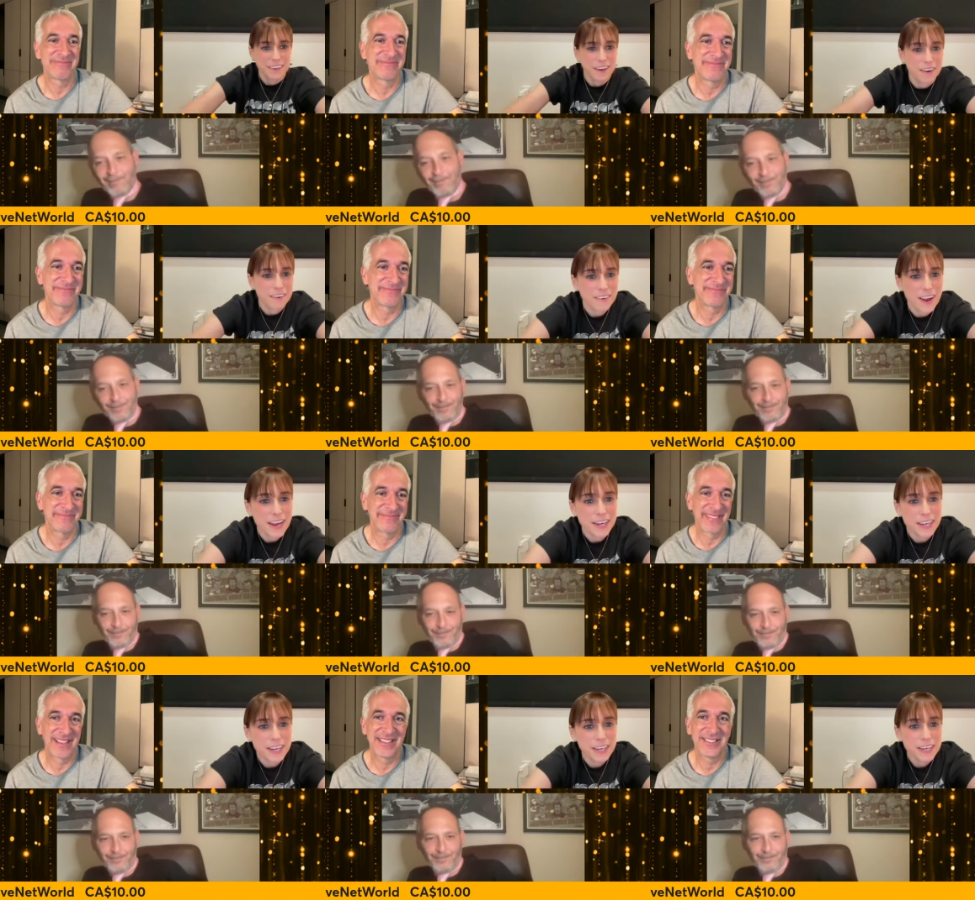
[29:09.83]
Speaker 1: All
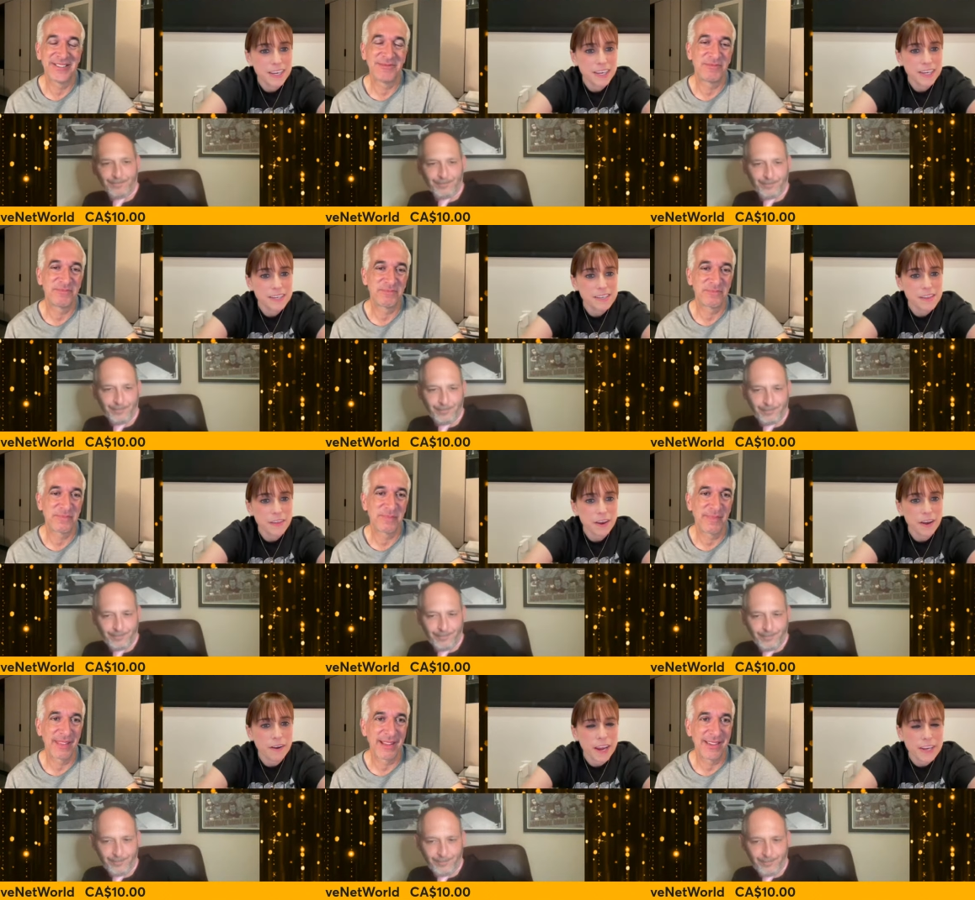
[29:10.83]
right. Is
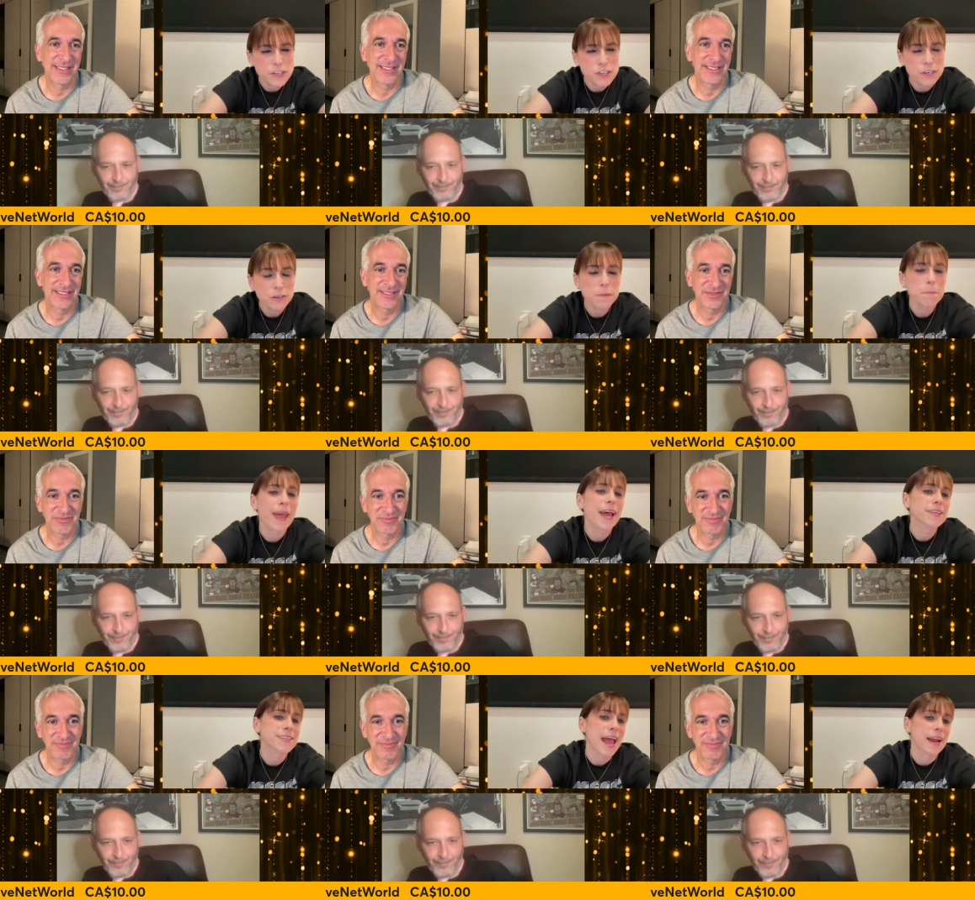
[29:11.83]
there a certain
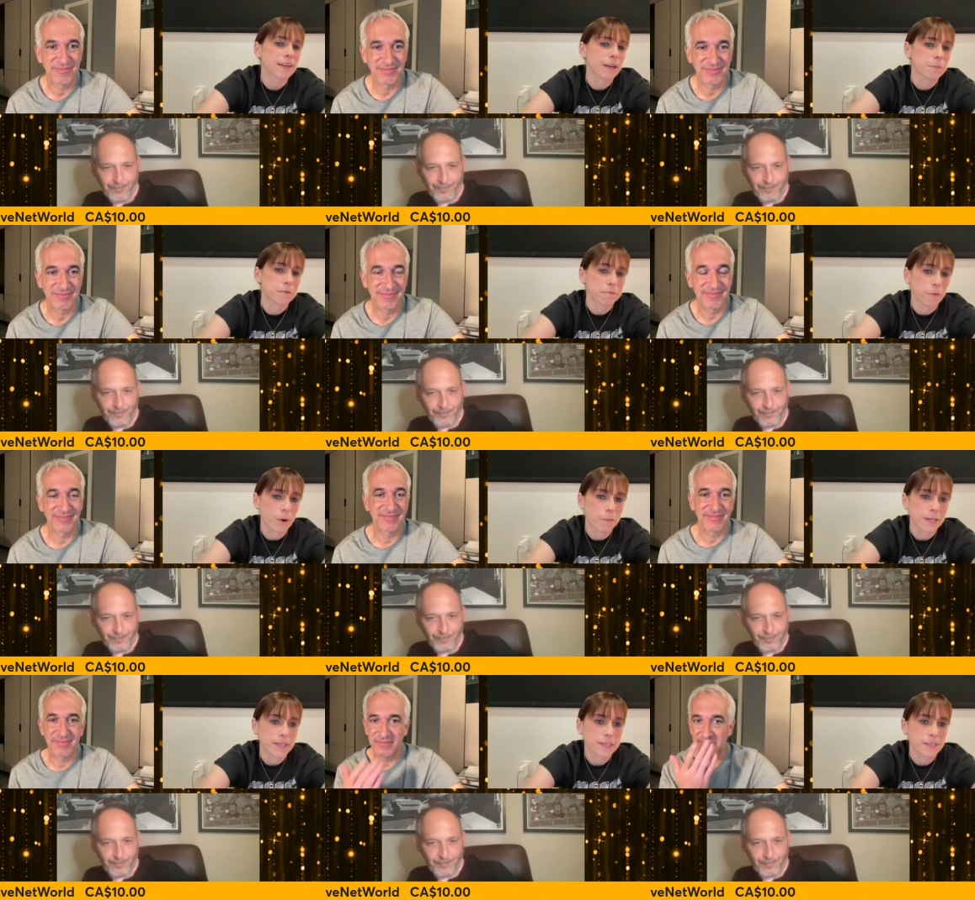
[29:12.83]
past acting
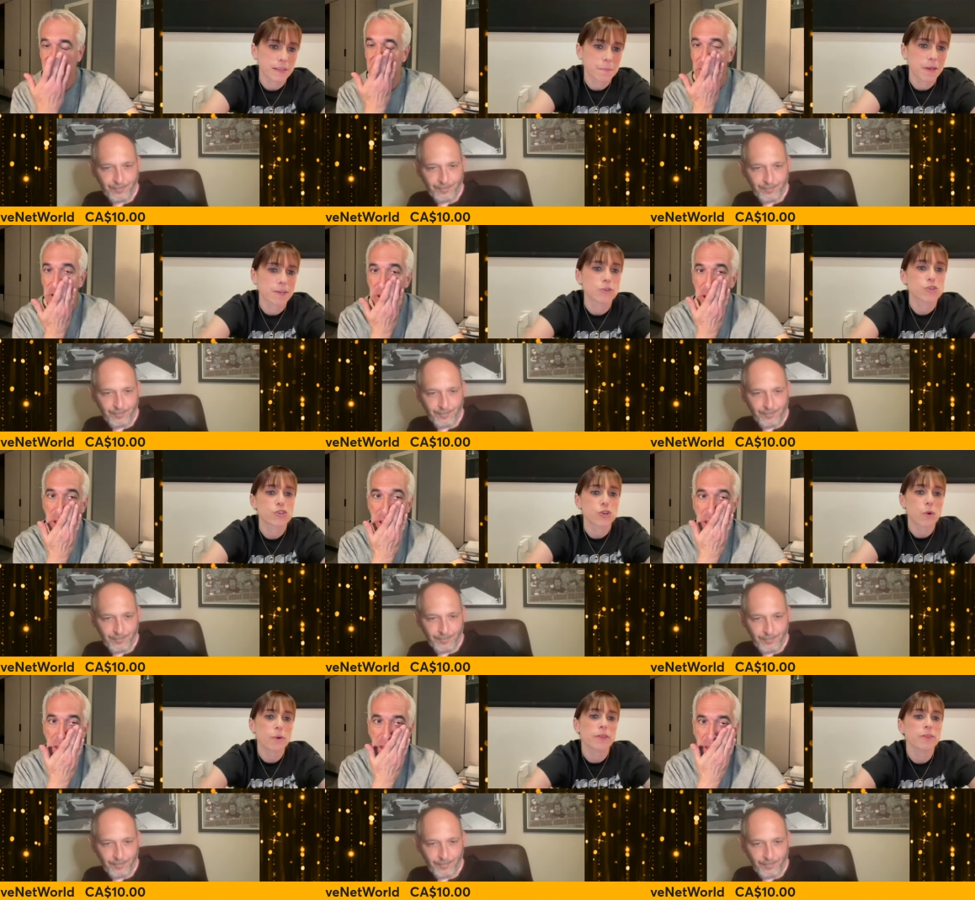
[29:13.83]
performance that made you
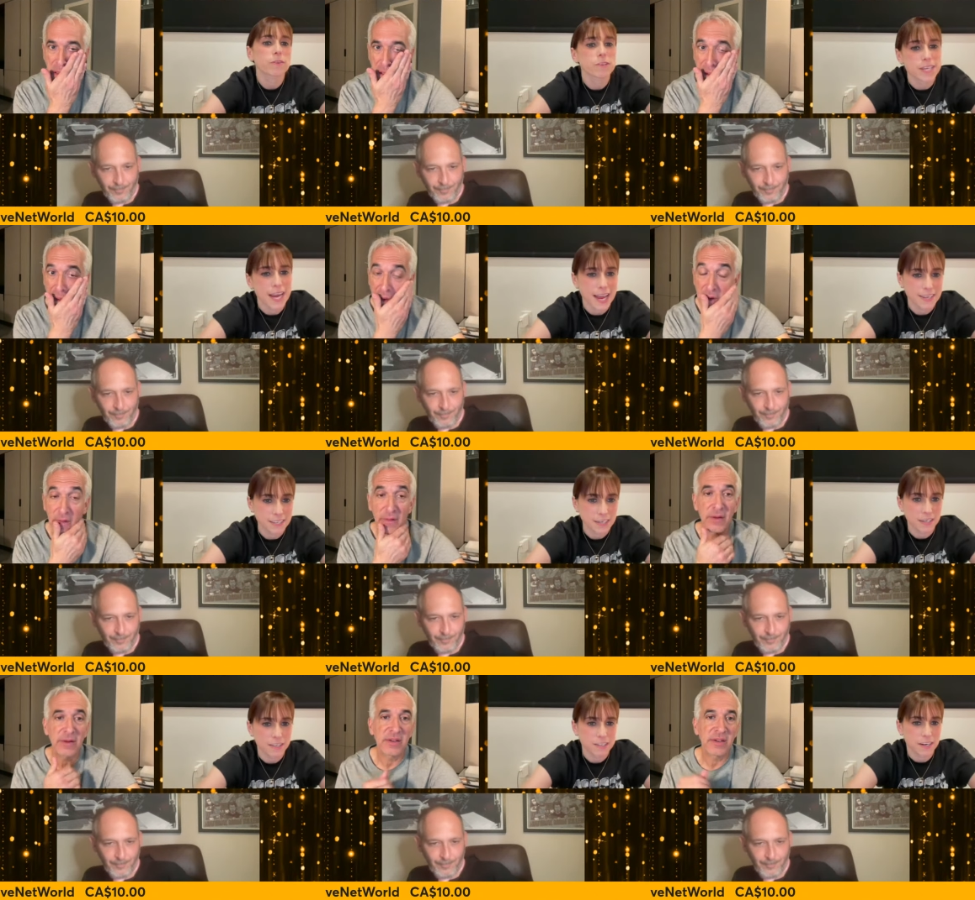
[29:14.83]
so
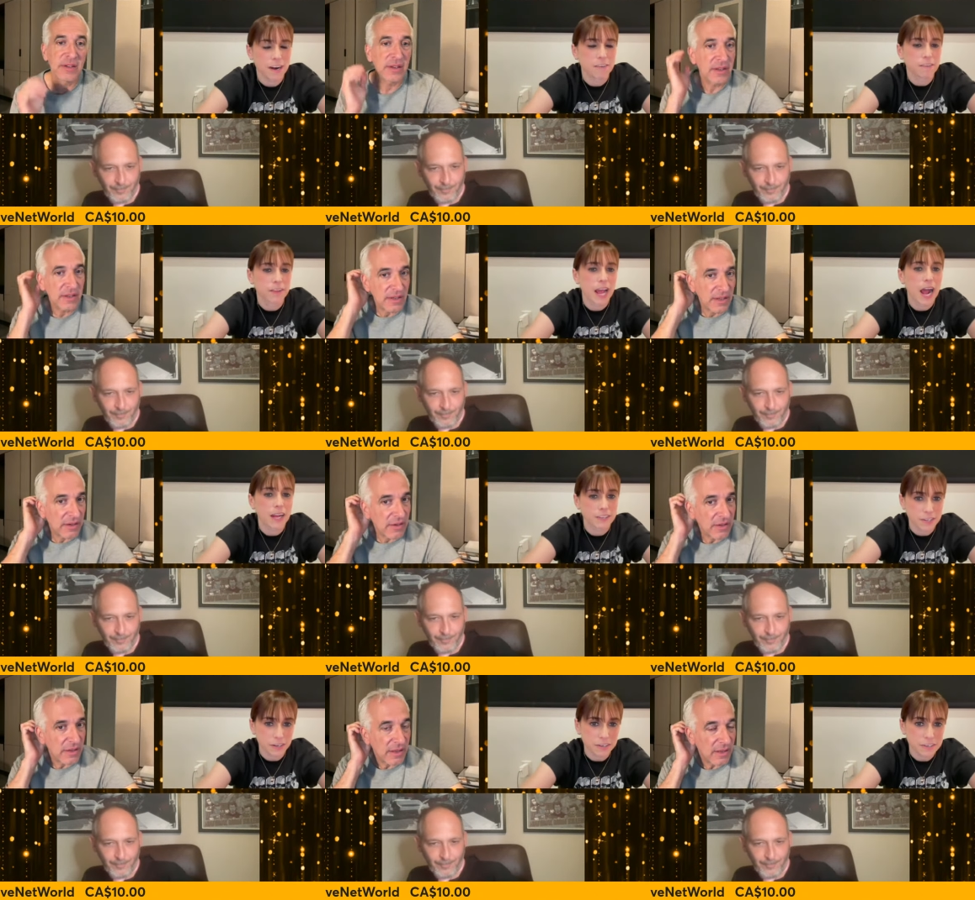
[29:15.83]
enthusiastic to cover the
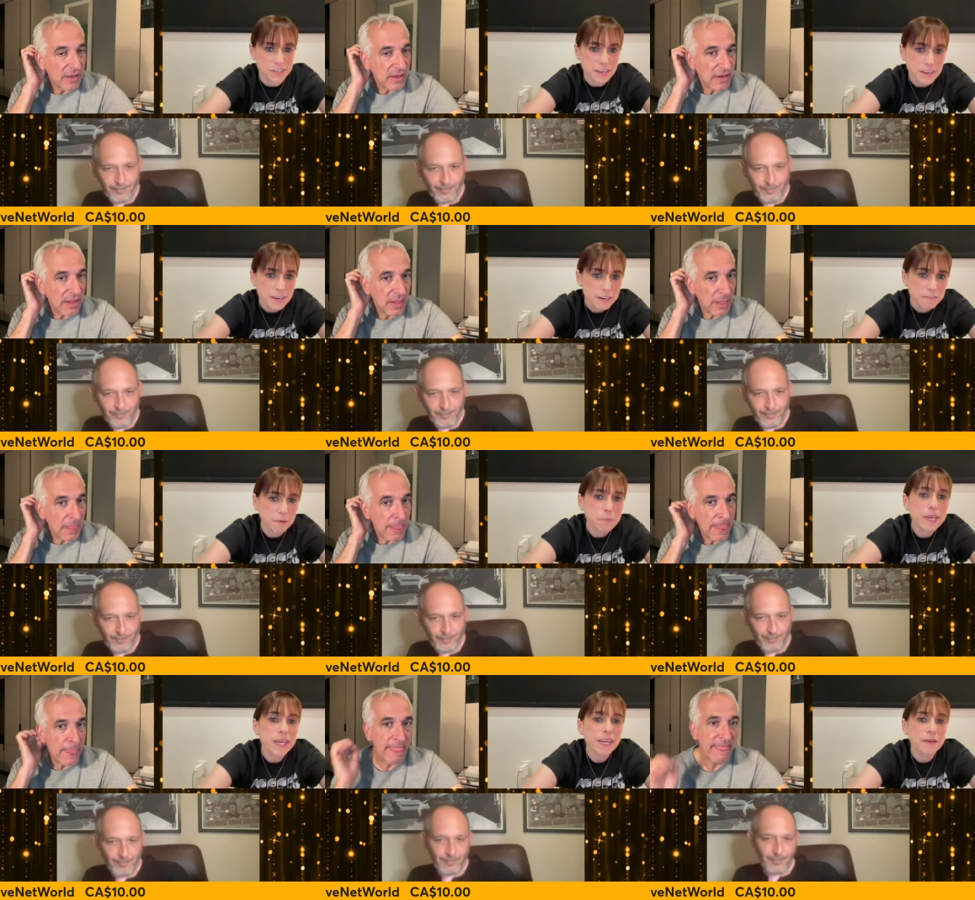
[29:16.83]
Oscars? For
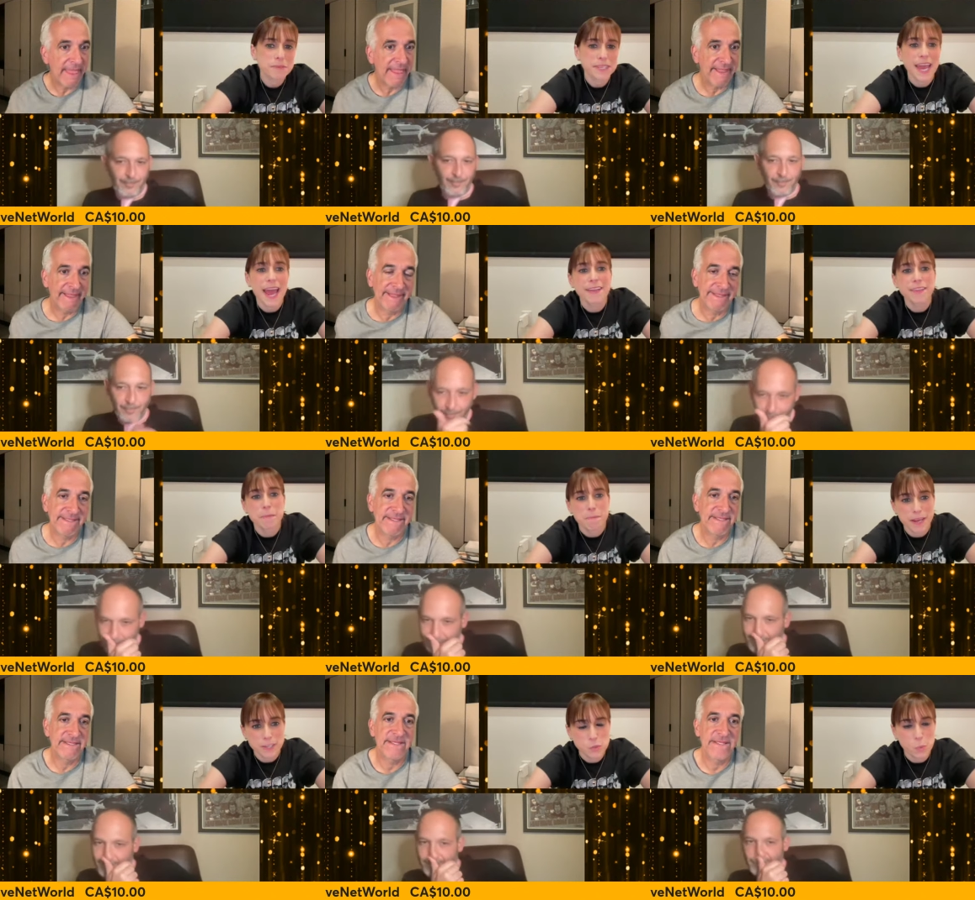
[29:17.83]
me, it was Kathy
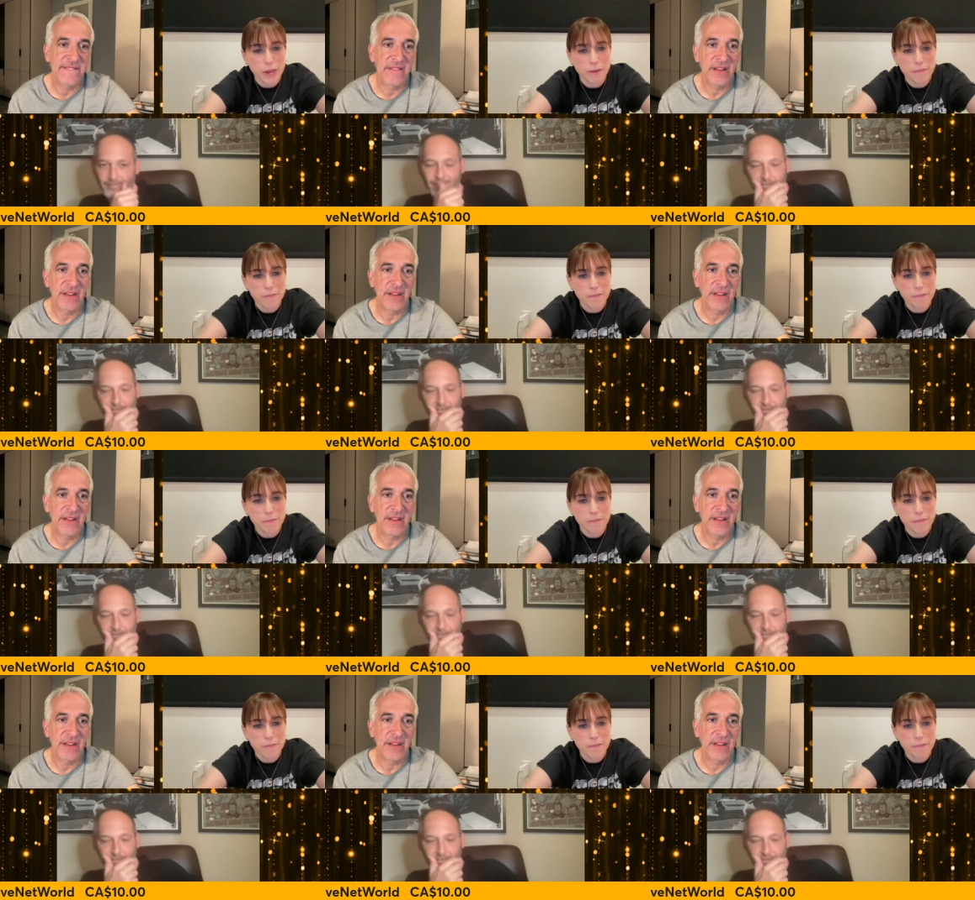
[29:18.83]
Bates' win